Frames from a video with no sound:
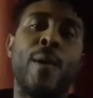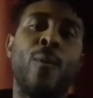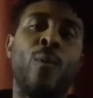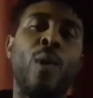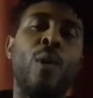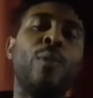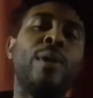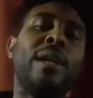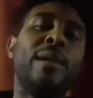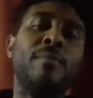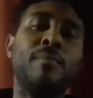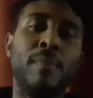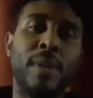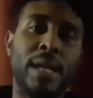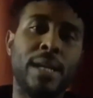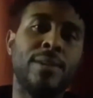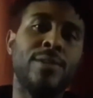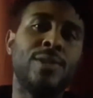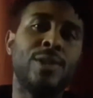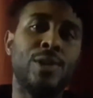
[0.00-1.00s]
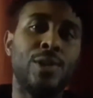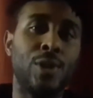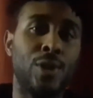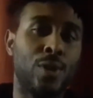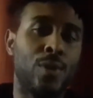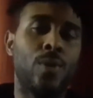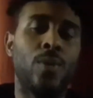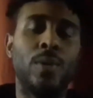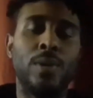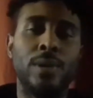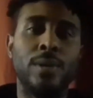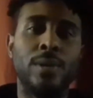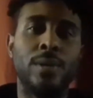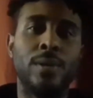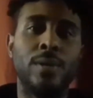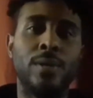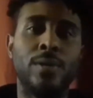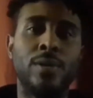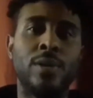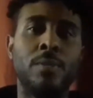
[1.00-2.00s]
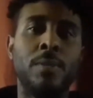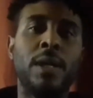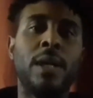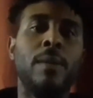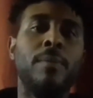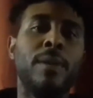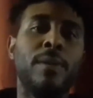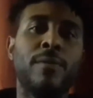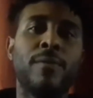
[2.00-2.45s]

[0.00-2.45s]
what would it mean to you to become